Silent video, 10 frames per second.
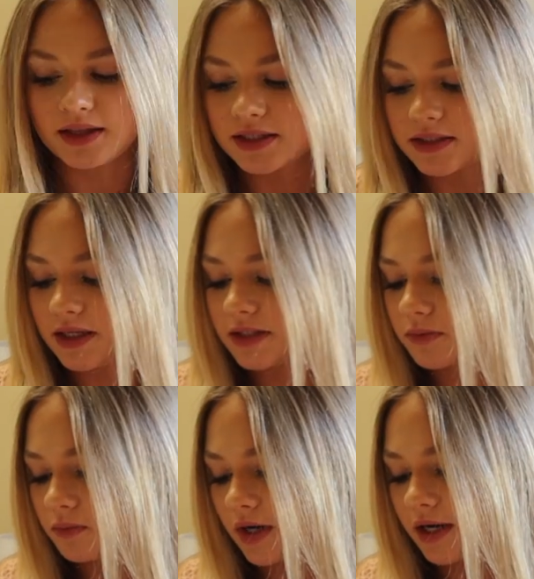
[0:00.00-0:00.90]
This is
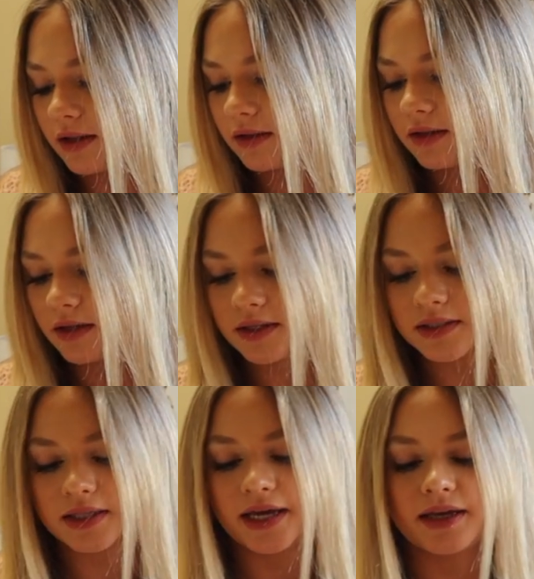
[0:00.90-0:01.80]
what it
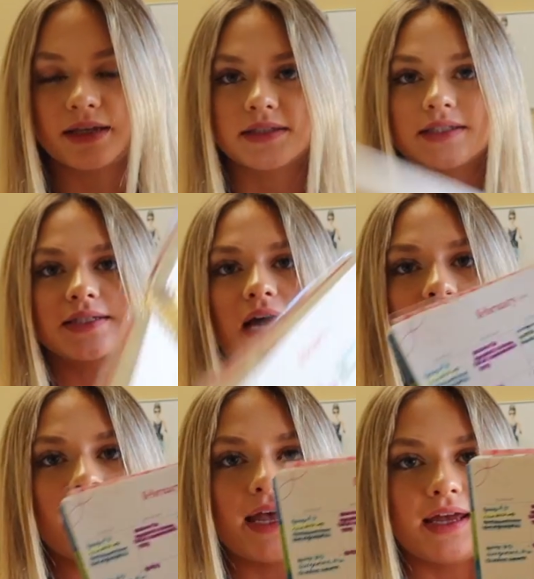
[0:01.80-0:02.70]
looks like
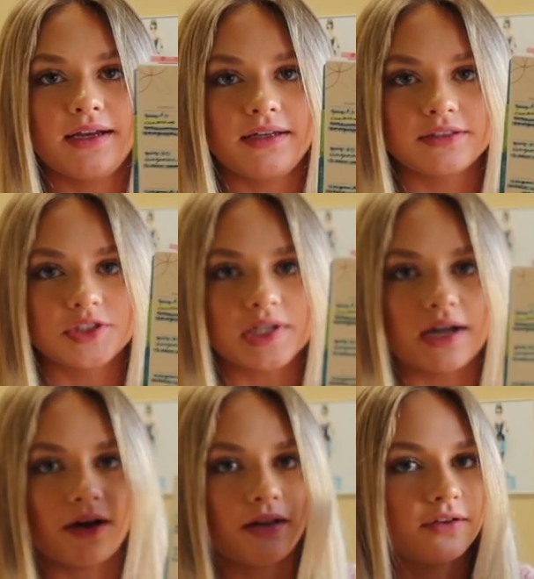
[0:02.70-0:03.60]
inside. Just
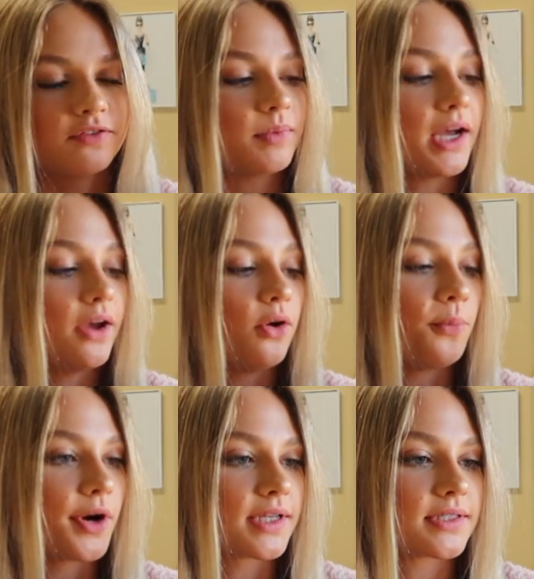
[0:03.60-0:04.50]
got all of my
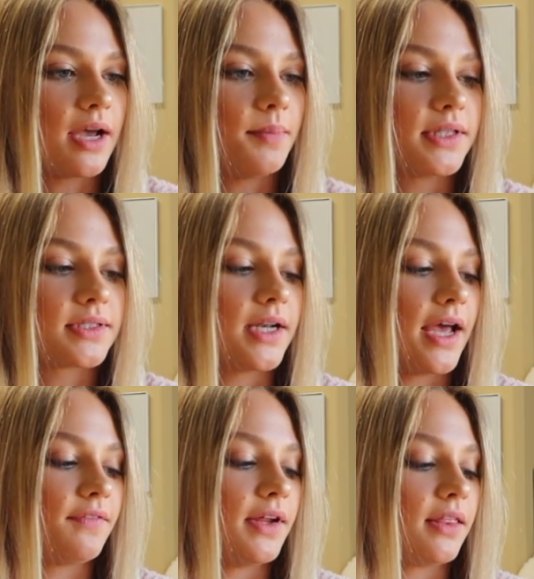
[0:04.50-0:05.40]
homework assignments and
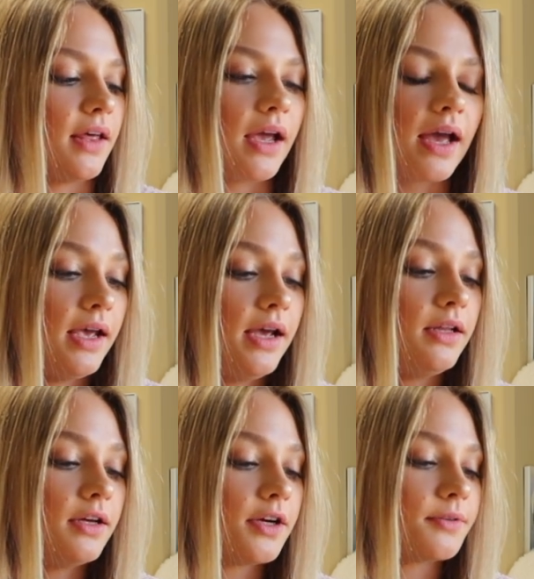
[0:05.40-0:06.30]
everything in
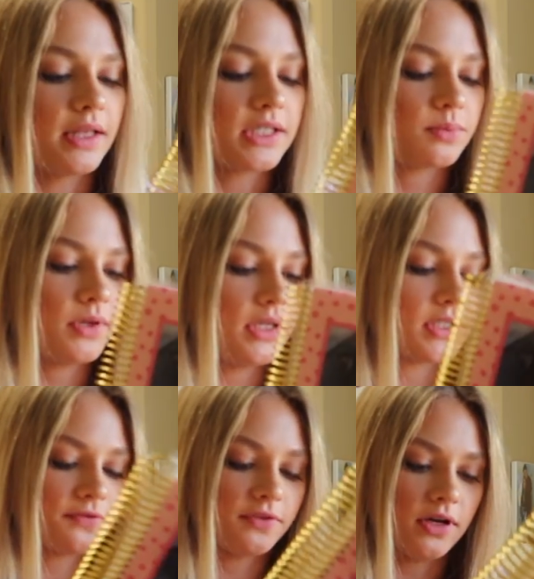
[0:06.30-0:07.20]
here. This one
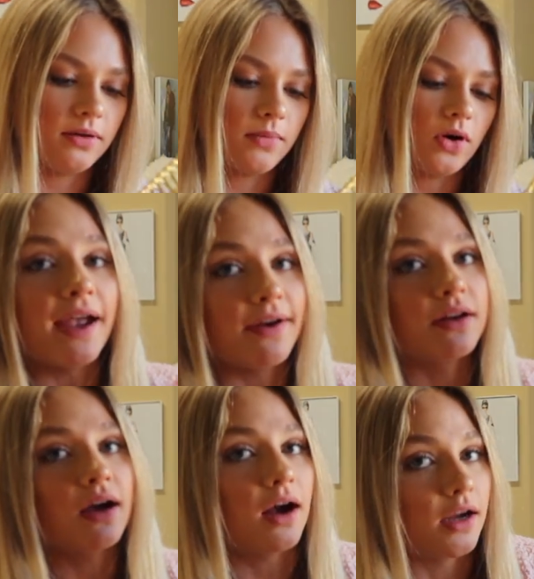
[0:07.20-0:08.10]
is from
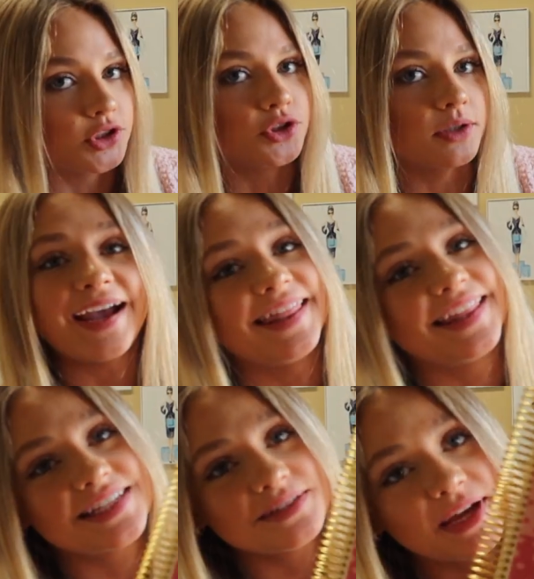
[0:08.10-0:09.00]
Erin Condren, and
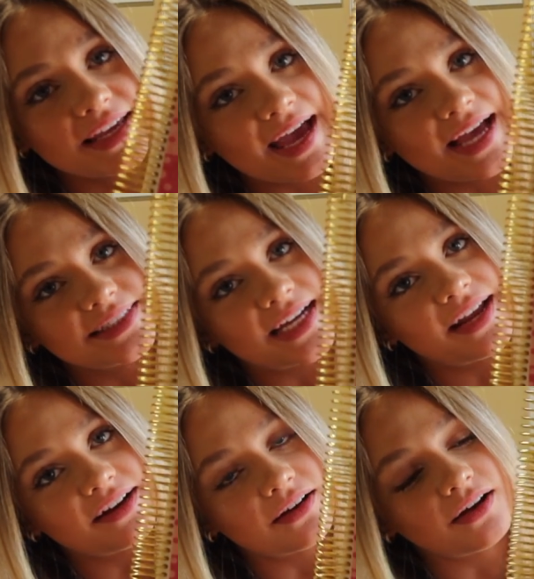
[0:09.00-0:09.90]
this is my cat
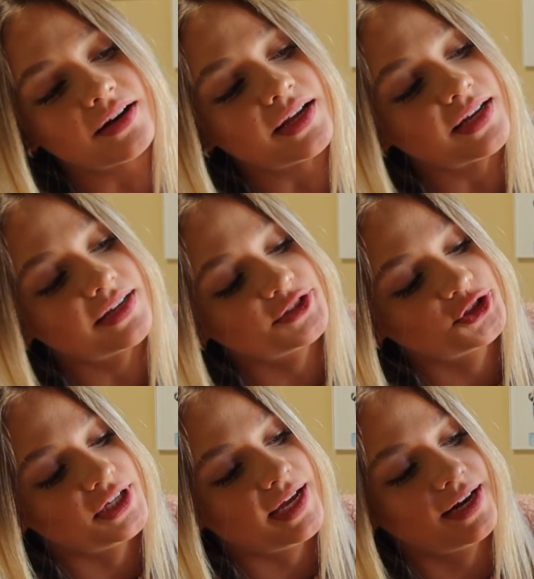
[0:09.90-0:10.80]
Dinah on it.
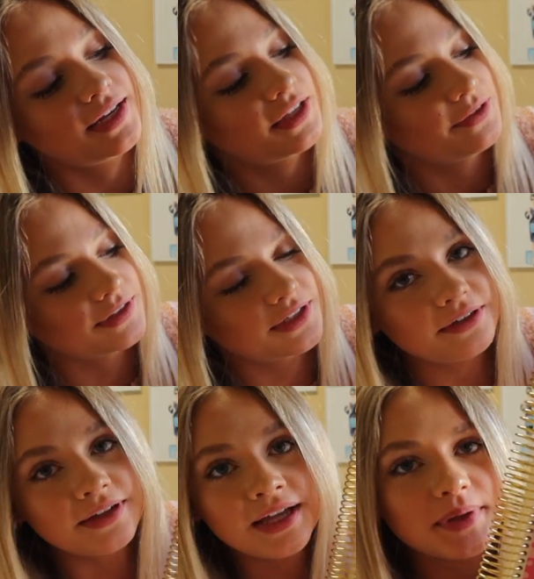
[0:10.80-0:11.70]
She had a cute
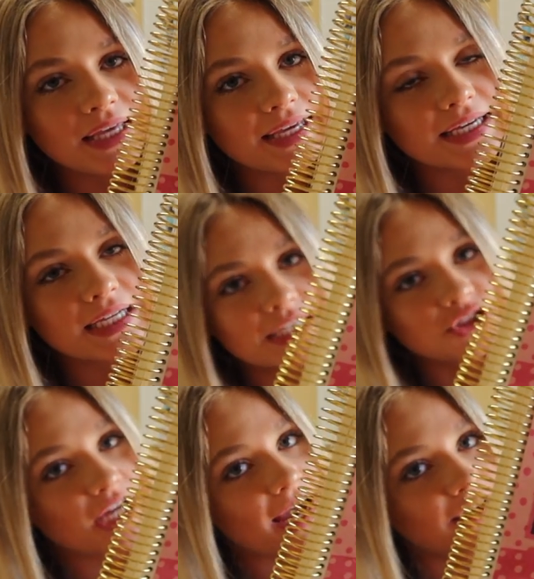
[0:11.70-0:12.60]
little pink
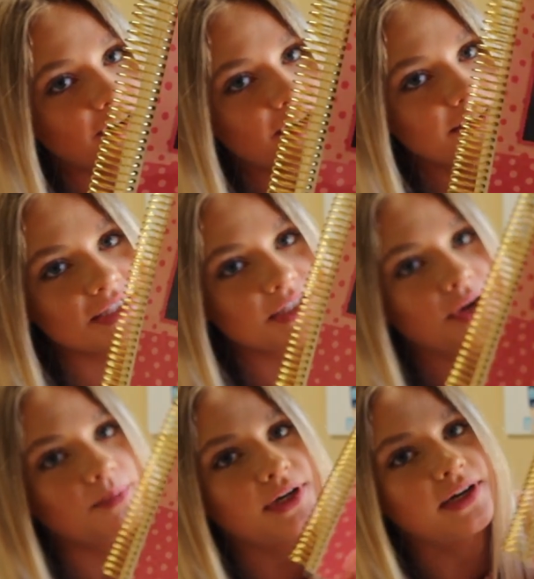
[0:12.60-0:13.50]
jacket on. So
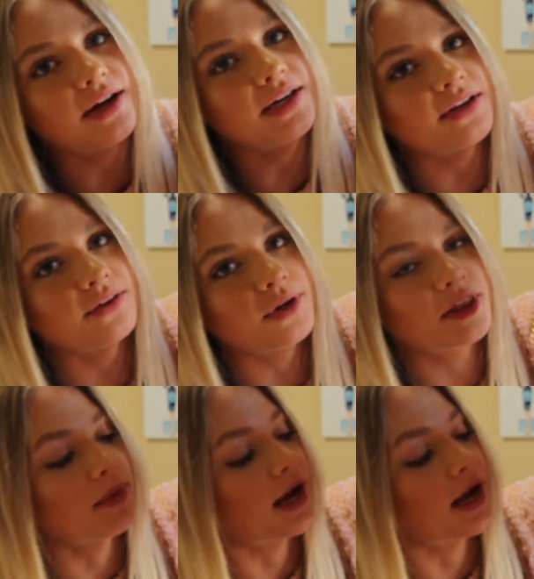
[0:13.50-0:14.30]
I put it on here with